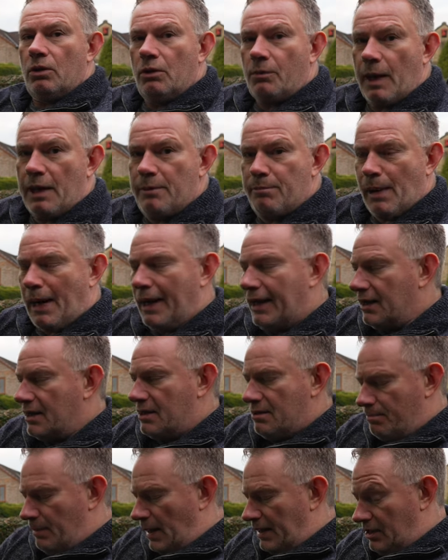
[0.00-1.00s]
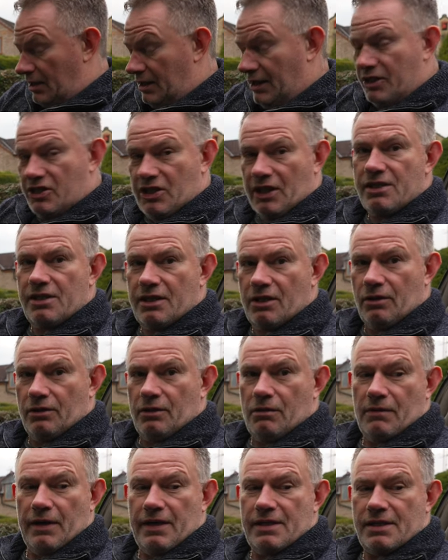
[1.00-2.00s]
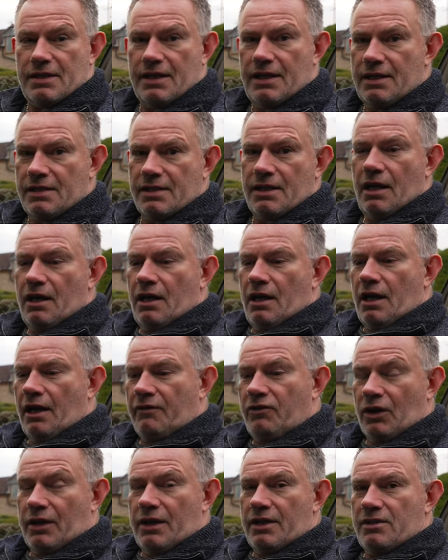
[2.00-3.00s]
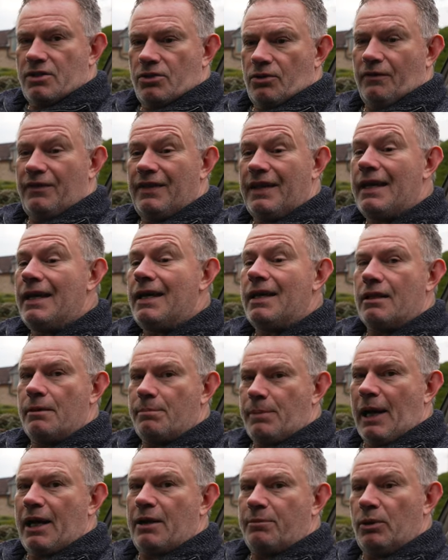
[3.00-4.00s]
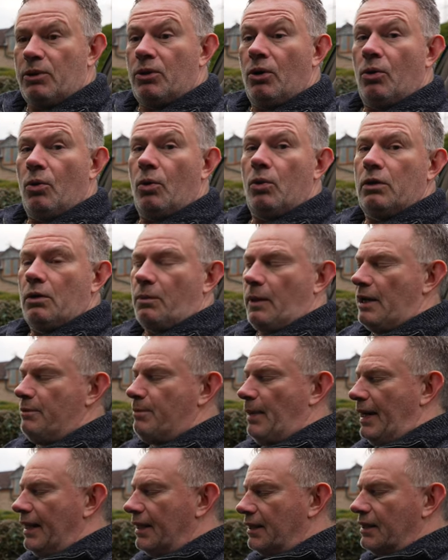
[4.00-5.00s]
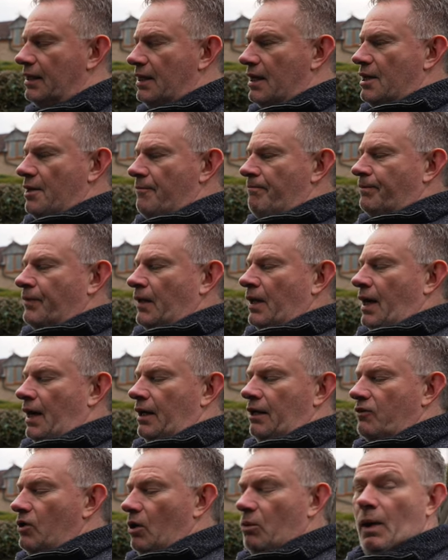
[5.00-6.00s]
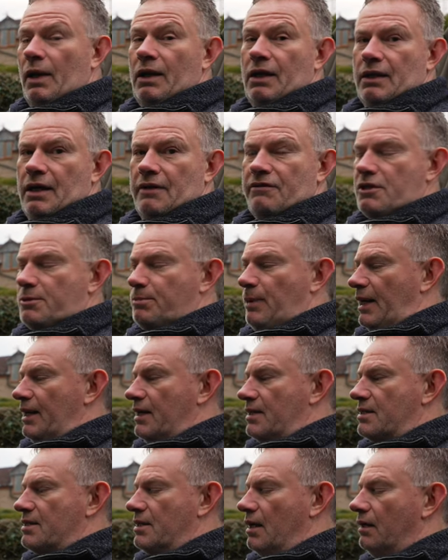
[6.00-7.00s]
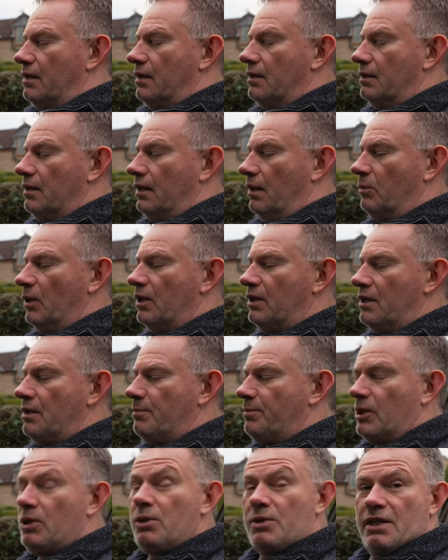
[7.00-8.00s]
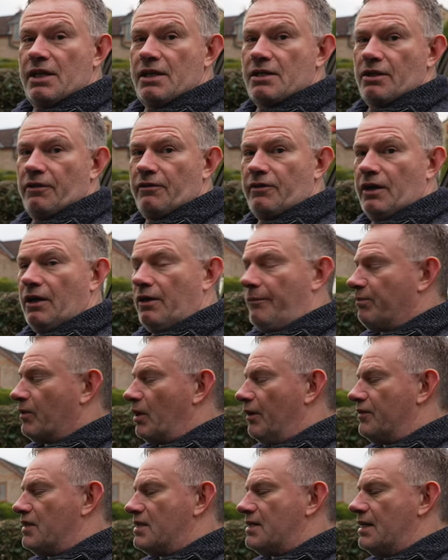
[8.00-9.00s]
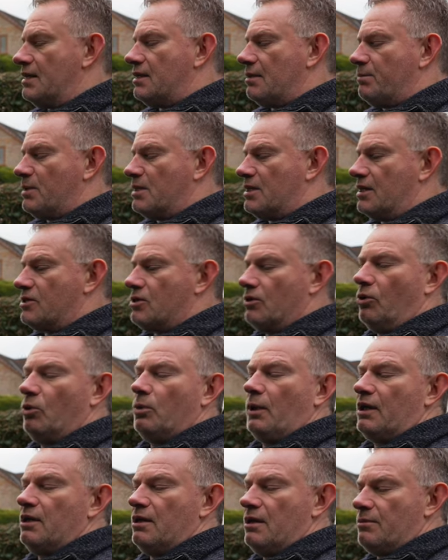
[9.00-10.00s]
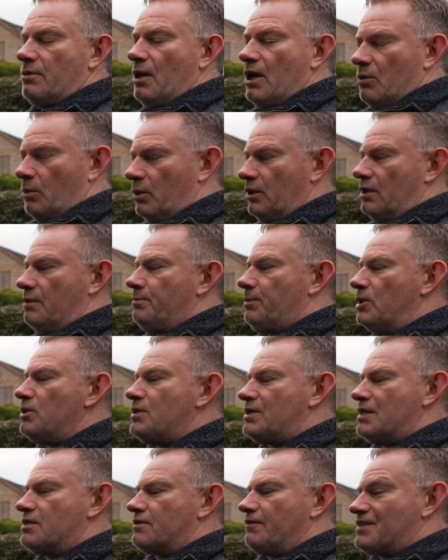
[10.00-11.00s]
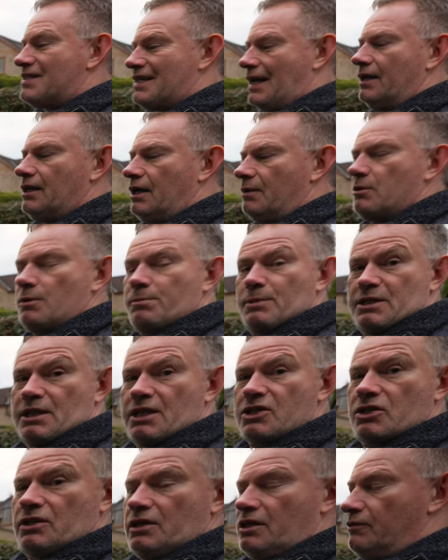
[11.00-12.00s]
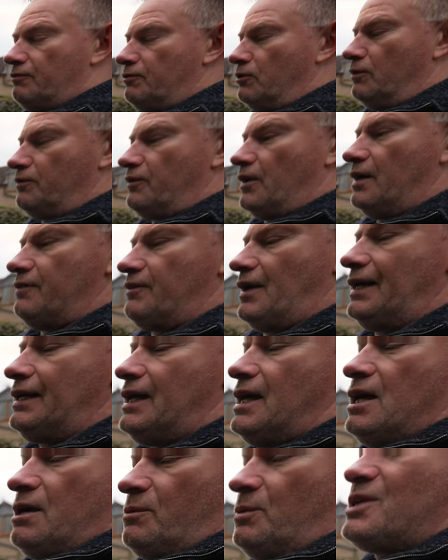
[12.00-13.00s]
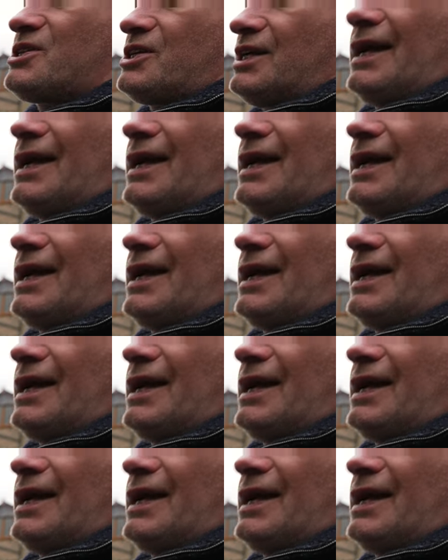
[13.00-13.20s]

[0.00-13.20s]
the way back, manually adjusted on the race seats. I've got it sort of near the back, but not all the way back. And I've got well enough space. And one of the beauties of the seating position, or one of the beauties of setting up the position in the 458, which